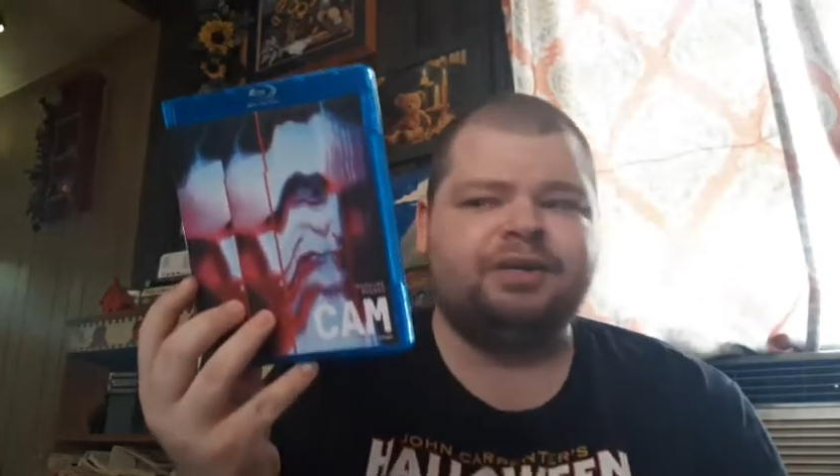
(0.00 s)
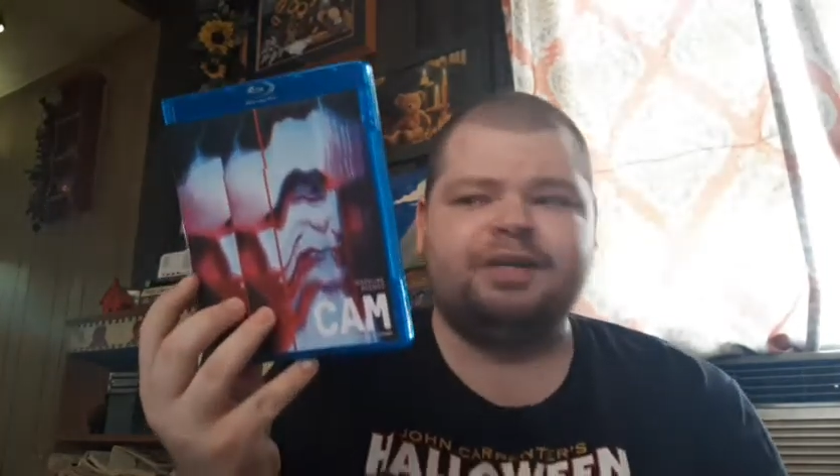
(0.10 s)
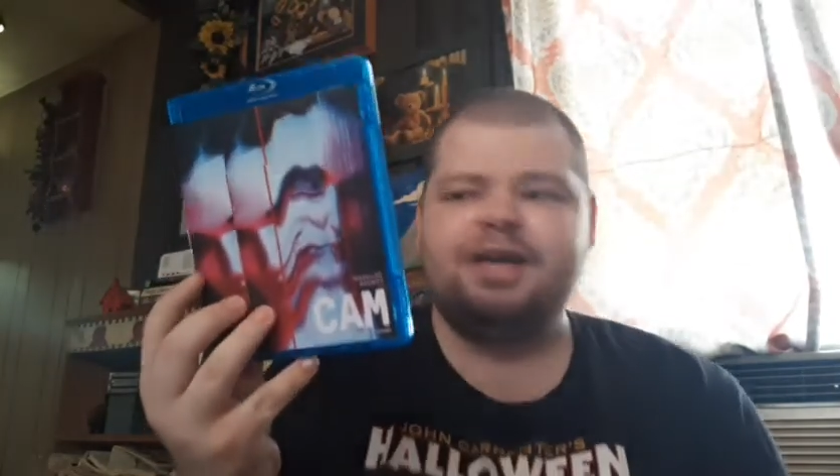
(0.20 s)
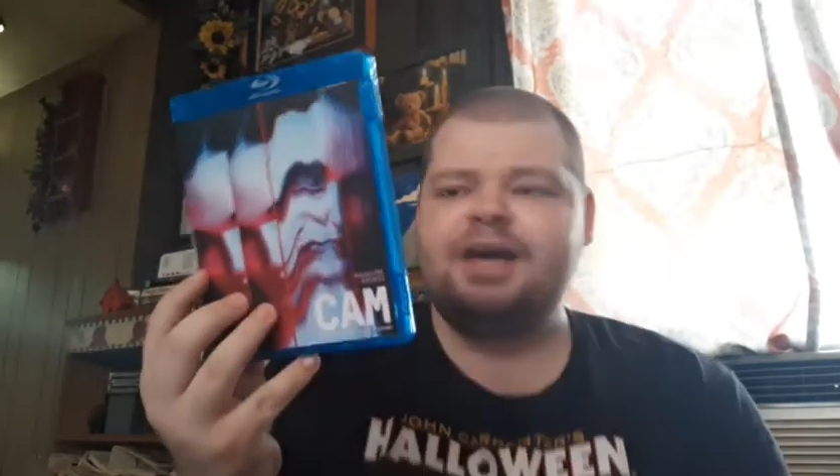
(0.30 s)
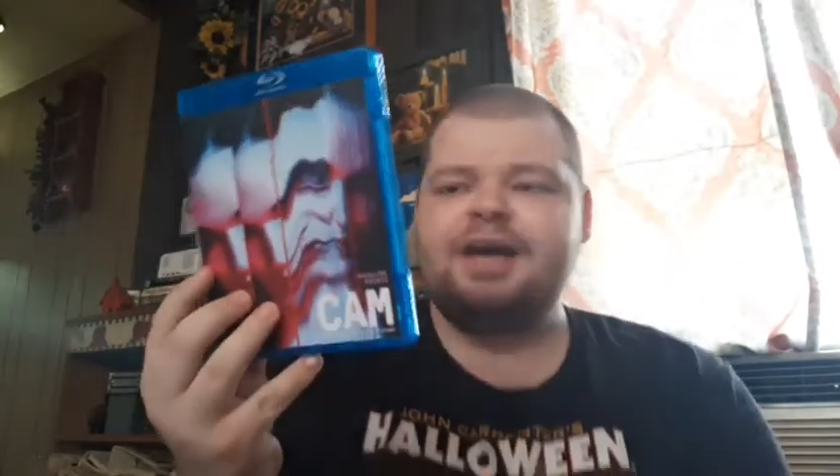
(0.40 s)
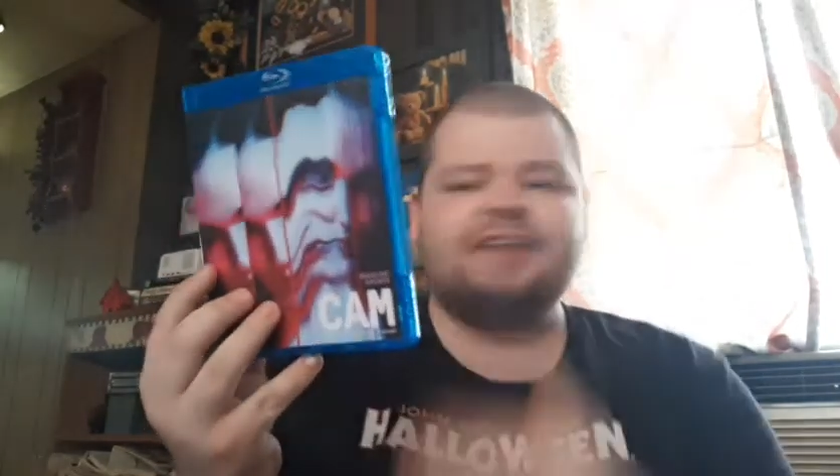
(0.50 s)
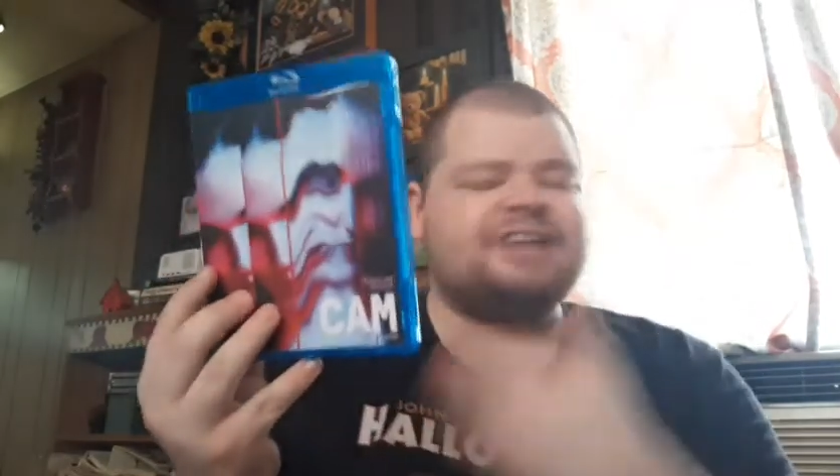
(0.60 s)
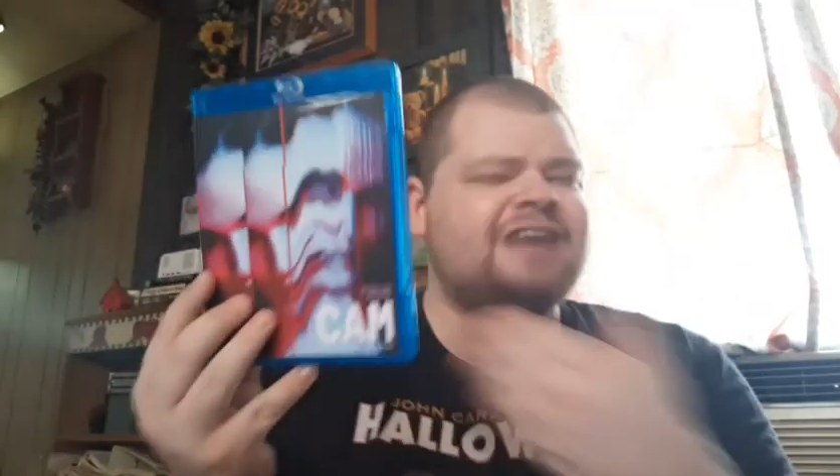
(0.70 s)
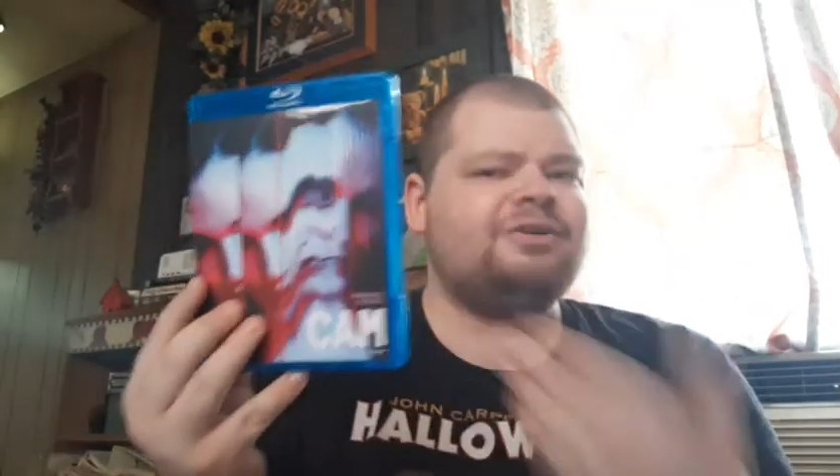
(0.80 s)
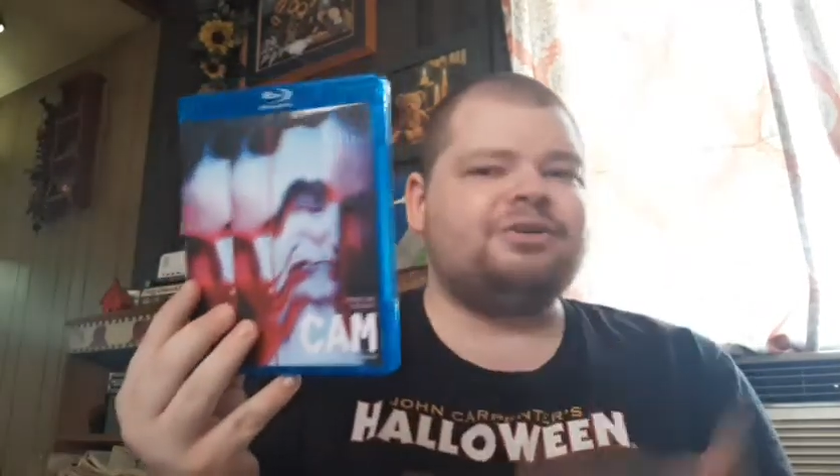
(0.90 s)
Like, it's
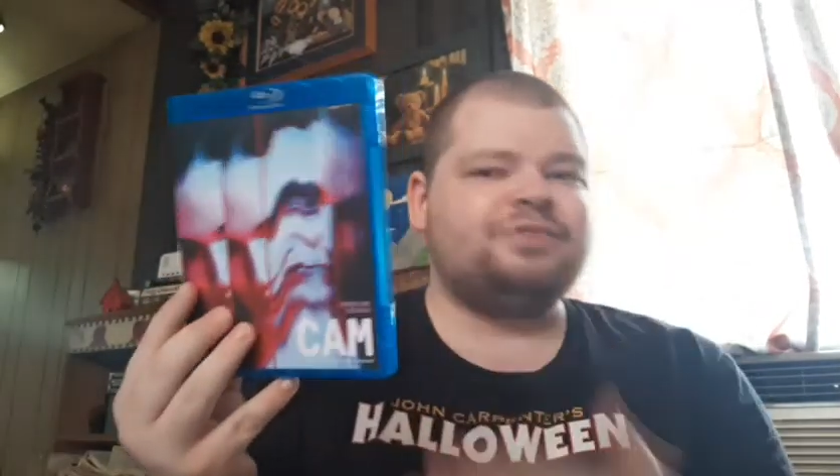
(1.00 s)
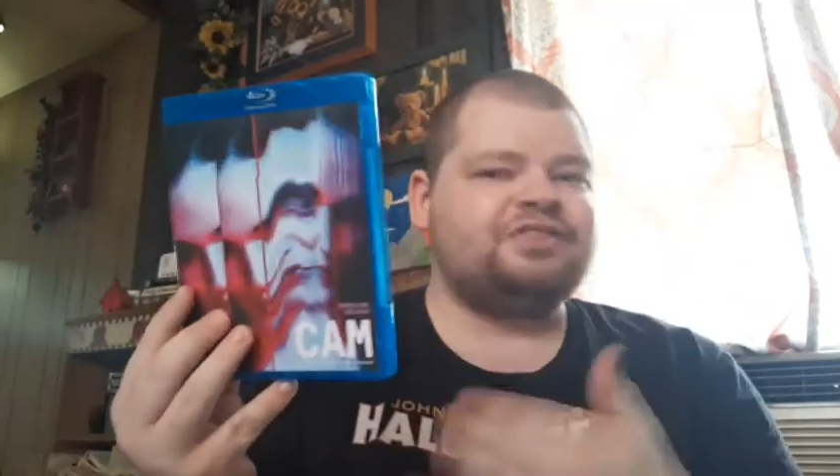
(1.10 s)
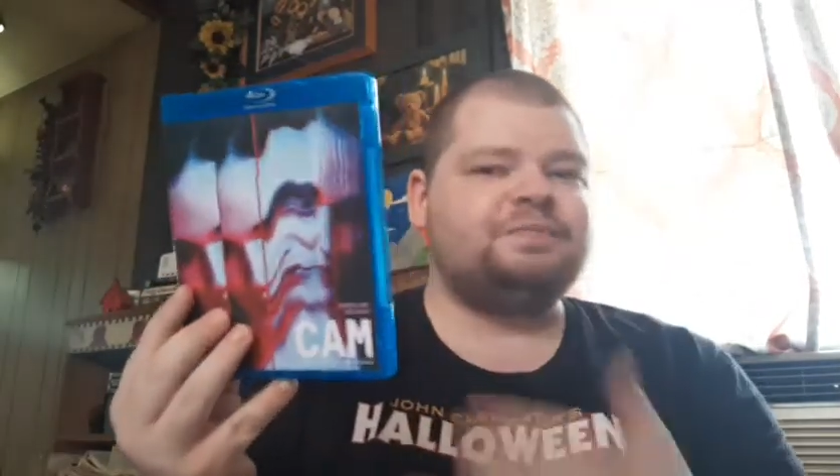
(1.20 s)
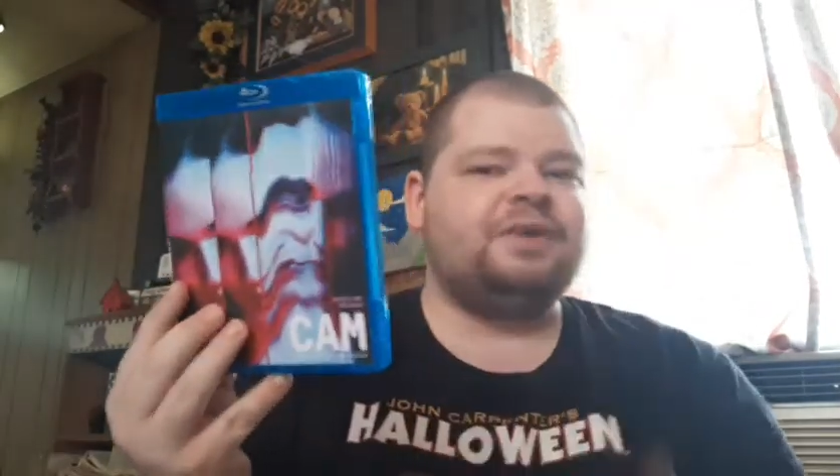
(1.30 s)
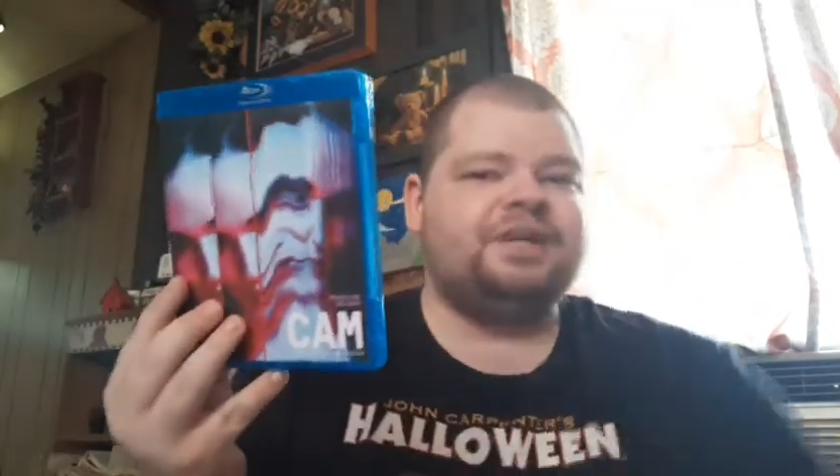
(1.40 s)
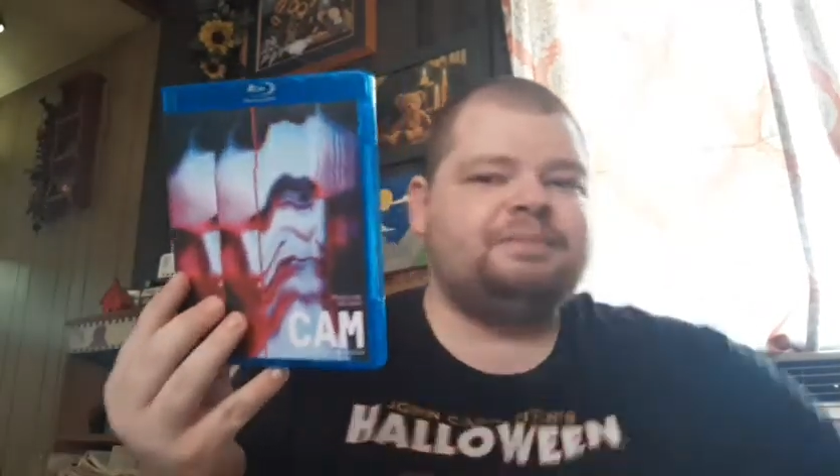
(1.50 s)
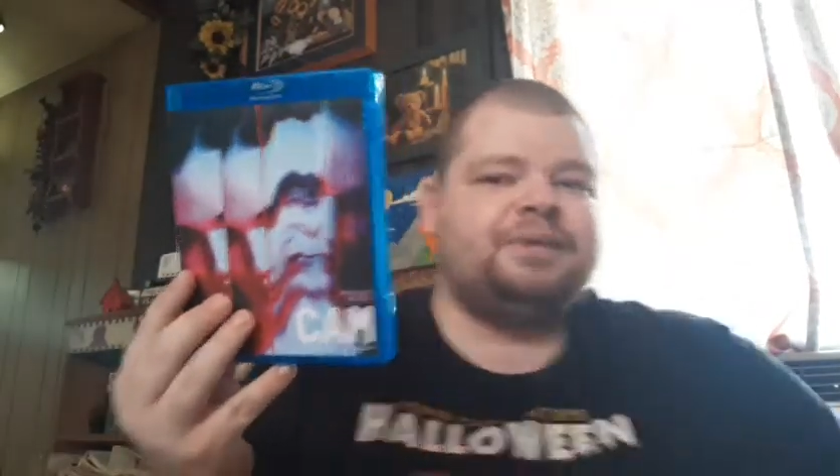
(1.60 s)
kind of hard to explain,